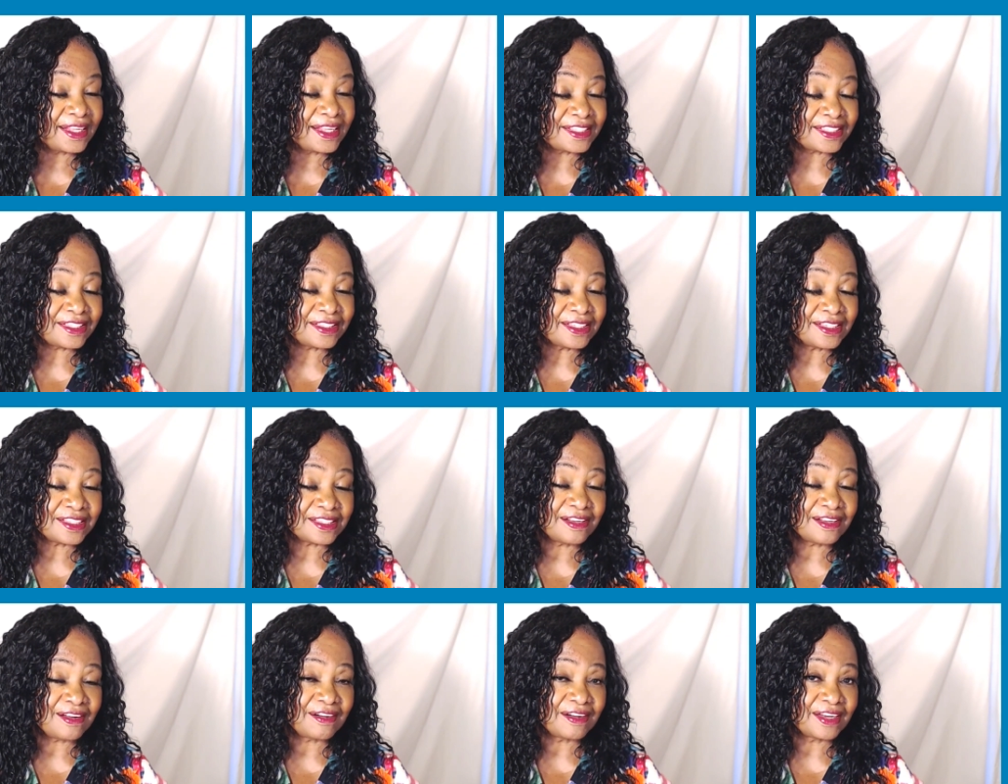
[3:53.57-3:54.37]
As
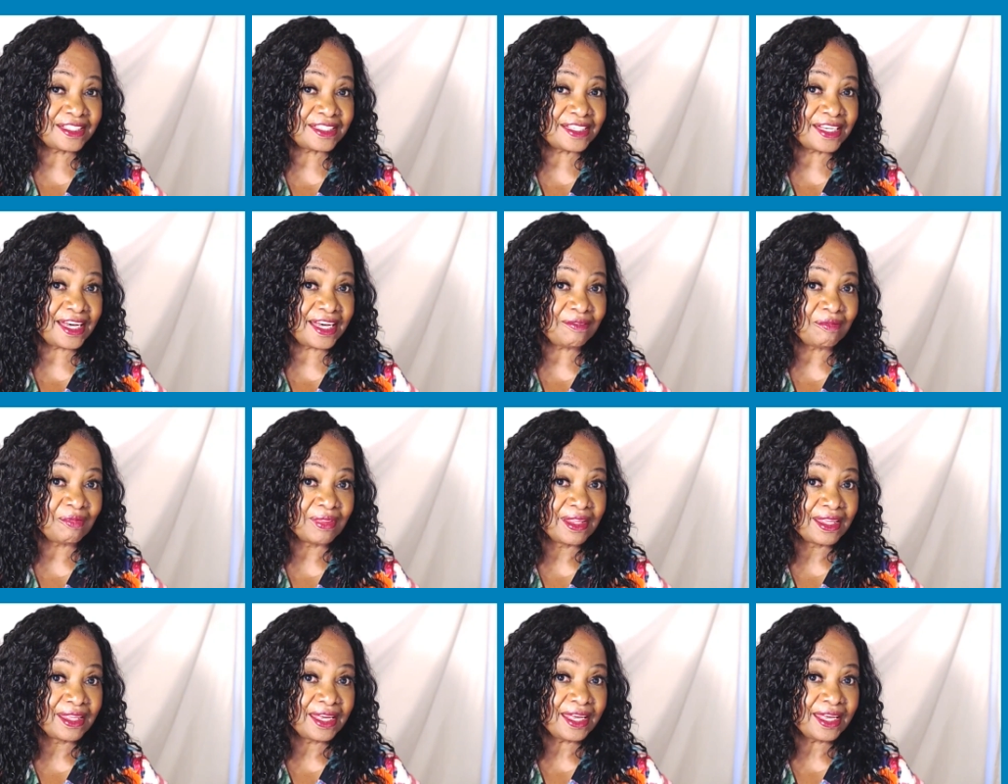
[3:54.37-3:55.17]
long as that
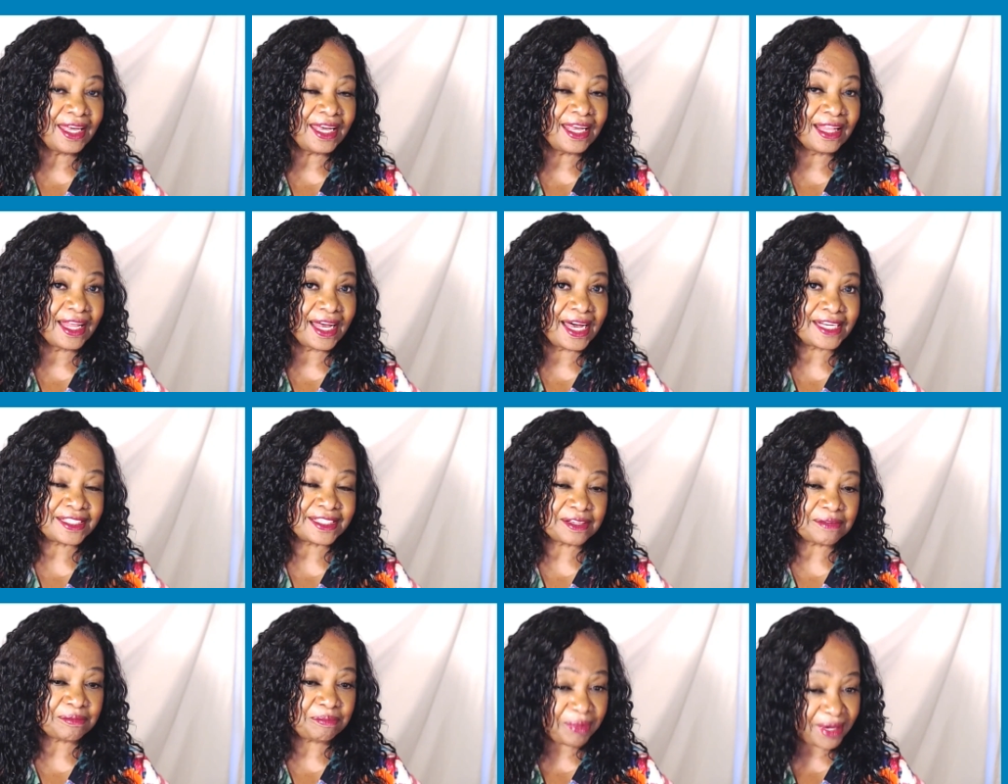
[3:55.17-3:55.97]

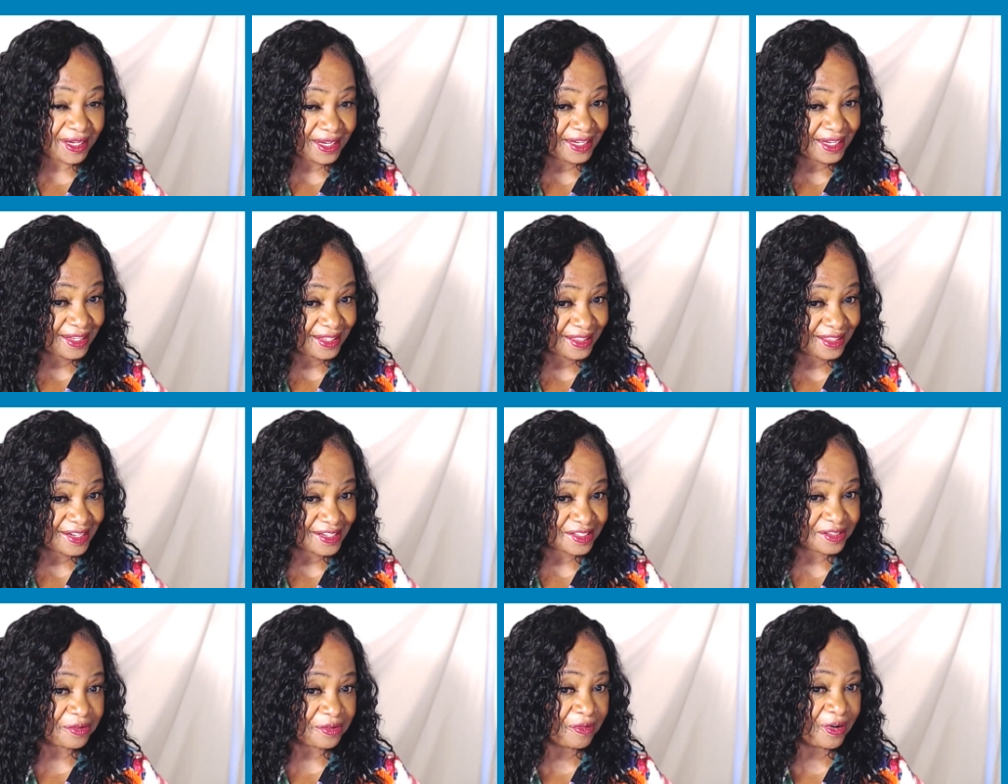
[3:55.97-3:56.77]
elastic band
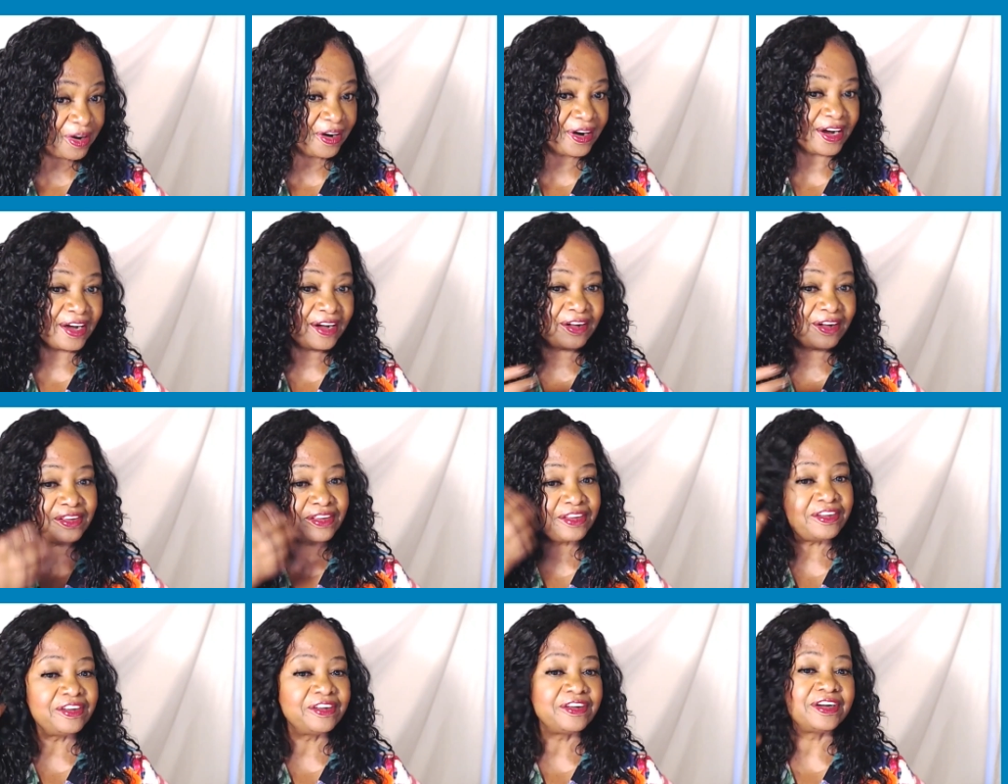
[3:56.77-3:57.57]
doesn't wear out,
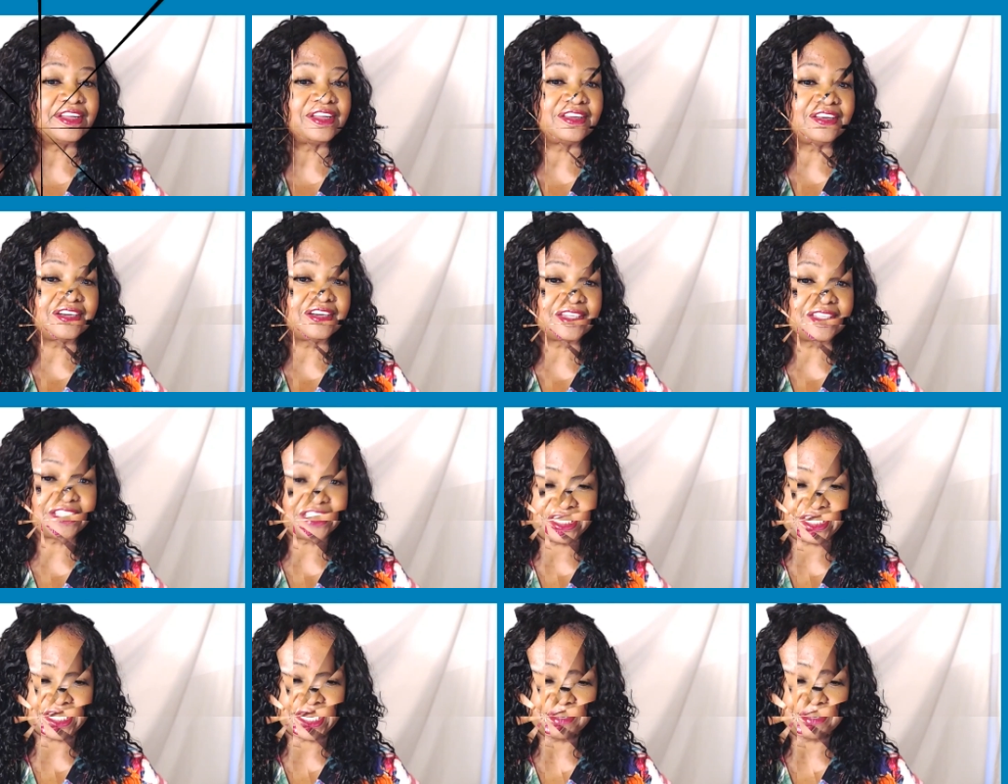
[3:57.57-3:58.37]
you're in good
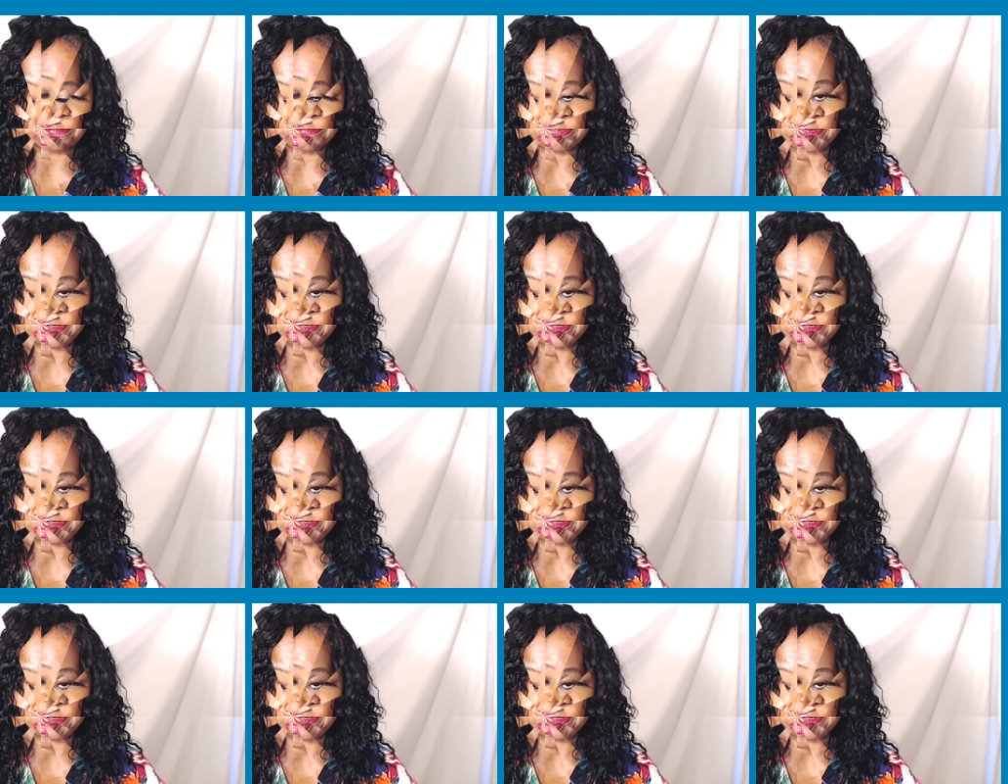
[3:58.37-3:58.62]
shape.